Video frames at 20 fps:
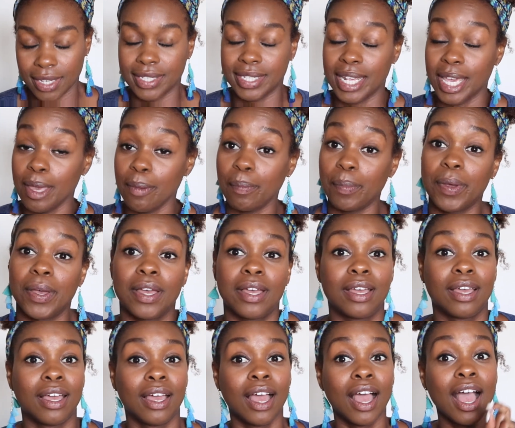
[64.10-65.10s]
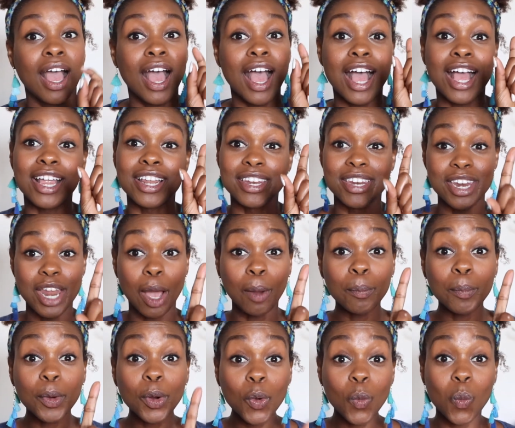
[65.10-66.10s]
Tip
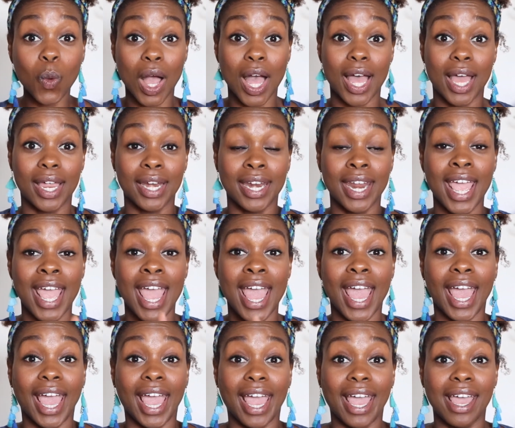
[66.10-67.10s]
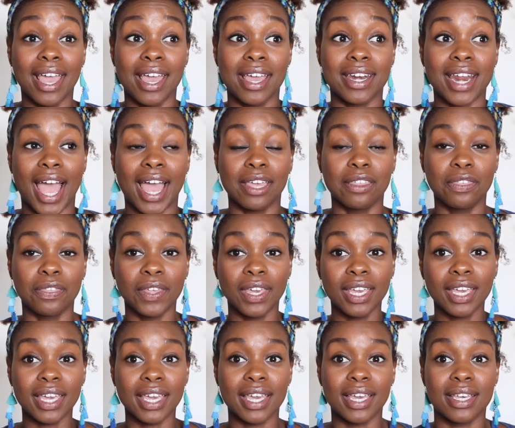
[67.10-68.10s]
number one, and I
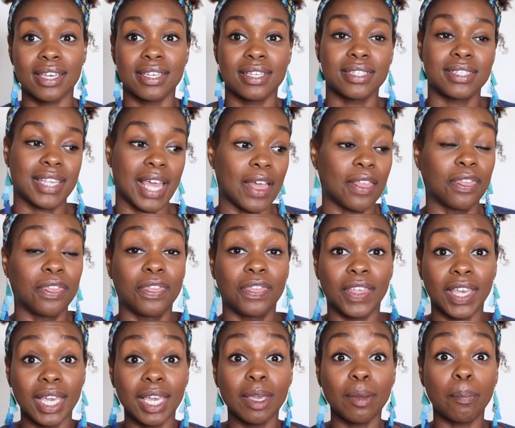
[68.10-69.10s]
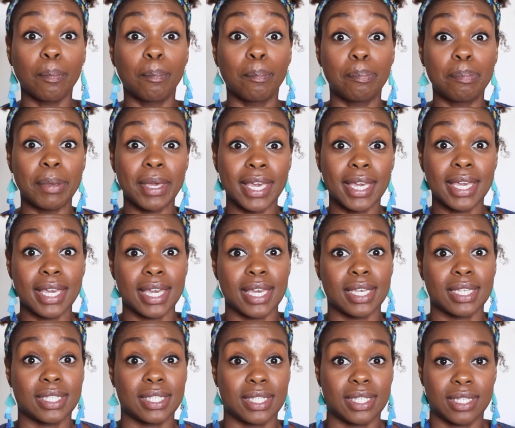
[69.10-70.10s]
think is the
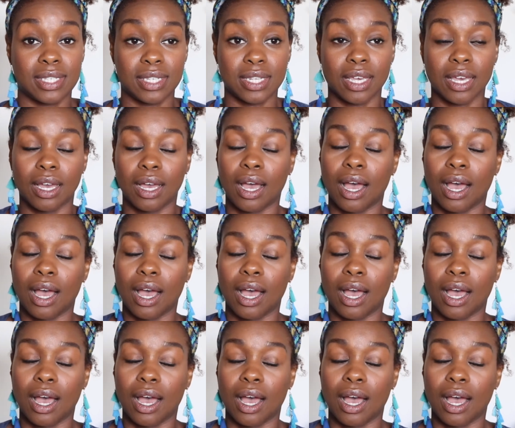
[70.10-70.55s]
biggest